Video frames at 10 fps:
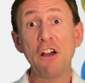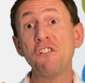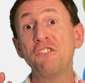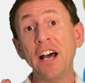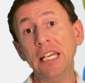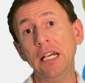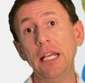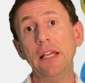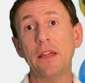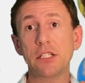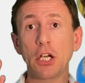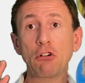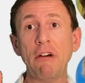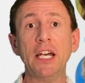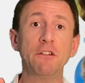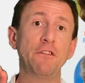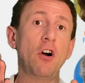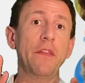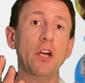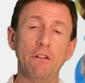Finally, there's the
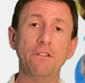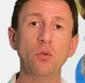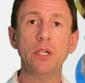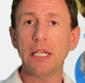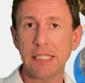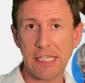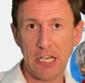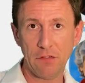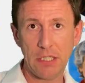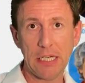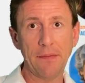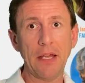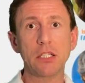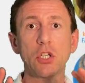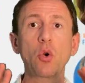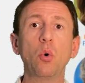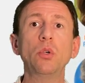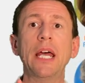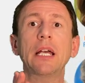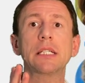grandfather of food safety, and that's the
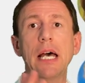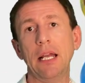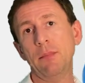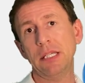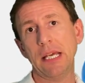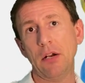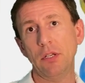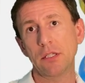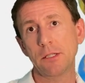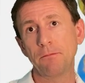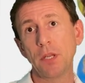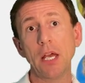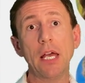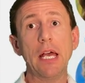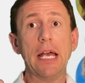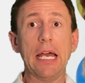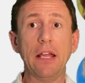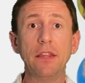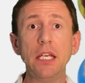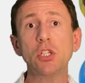Codex Alimentarius.
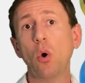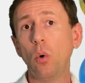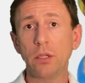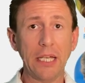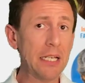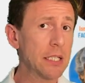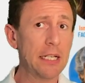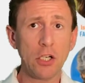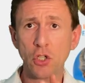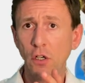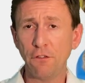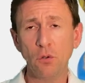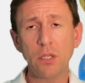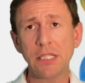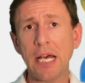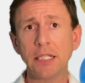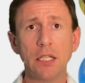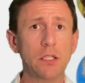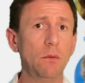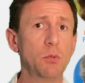These hold the international food
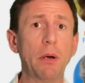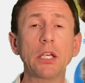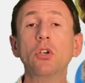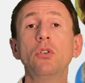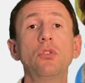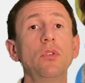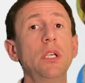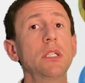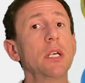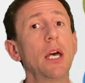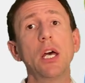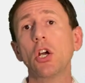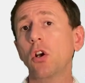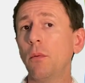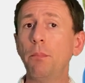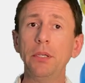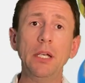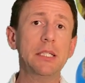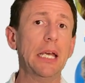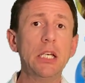standards used by countries,
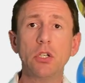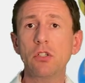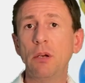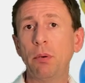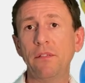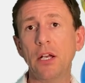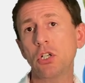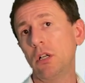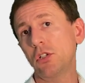companies, industry professionals